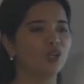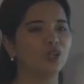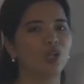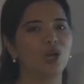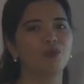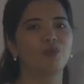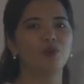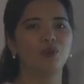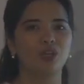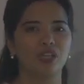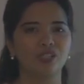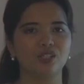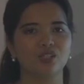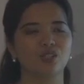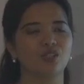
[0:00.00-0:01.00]

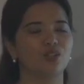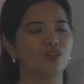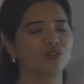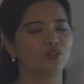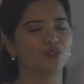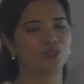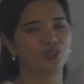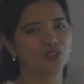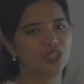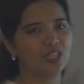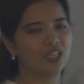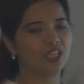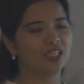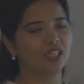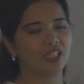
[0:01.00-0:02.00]
collaboration of
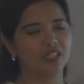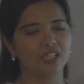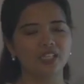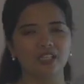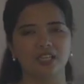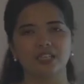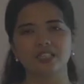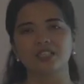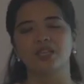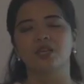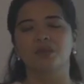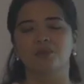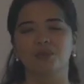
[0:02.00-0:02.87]
learning and ideas,